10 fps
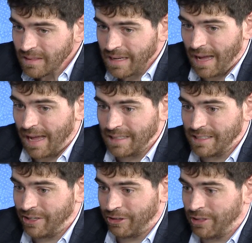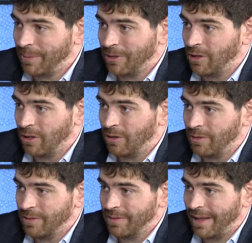
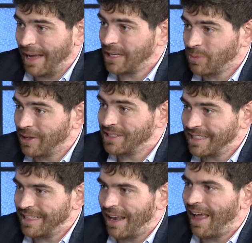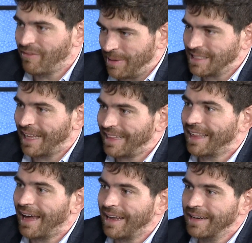stereotypical X, Y, or Z, that everybody's like
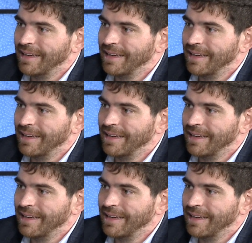that.